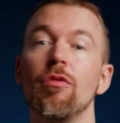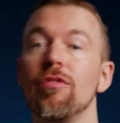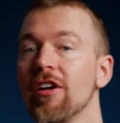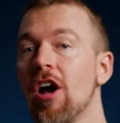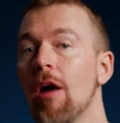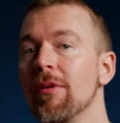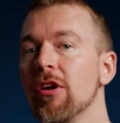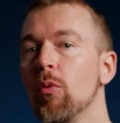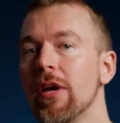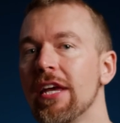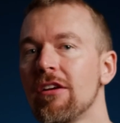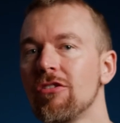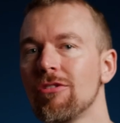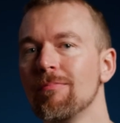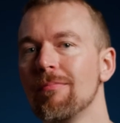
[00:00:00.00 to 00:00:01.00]
over the coming
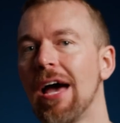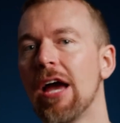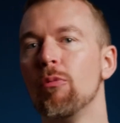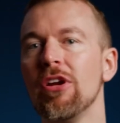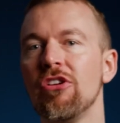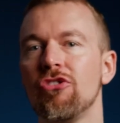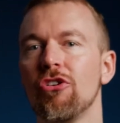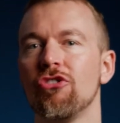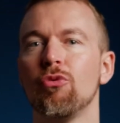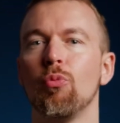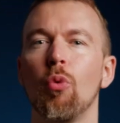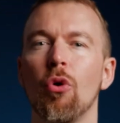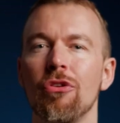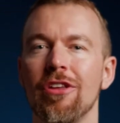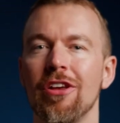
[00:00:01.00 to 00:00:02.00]
weeks, I researched
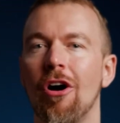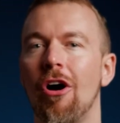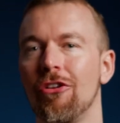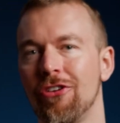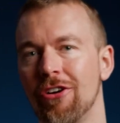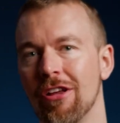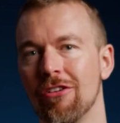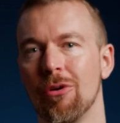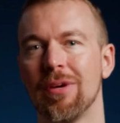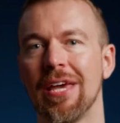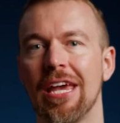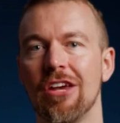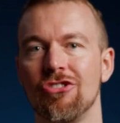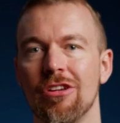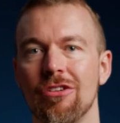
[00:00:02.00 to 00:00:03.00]
worthy alternate
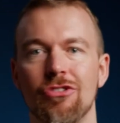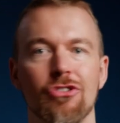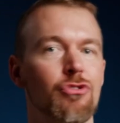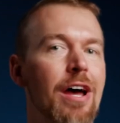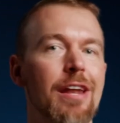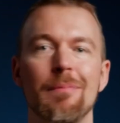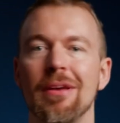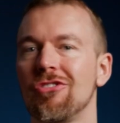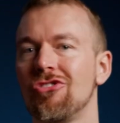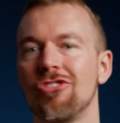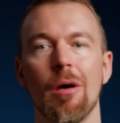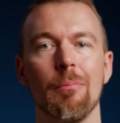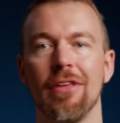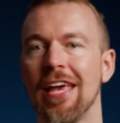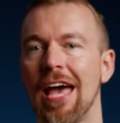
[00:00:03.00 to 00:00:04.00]
locations to try to make
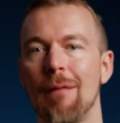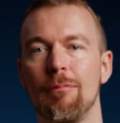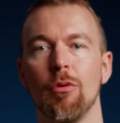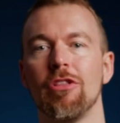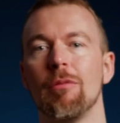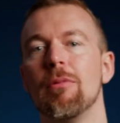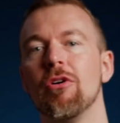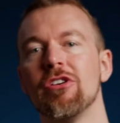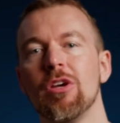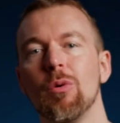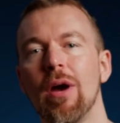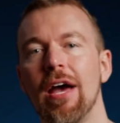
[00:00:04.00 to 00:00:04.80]
something happen with the Milky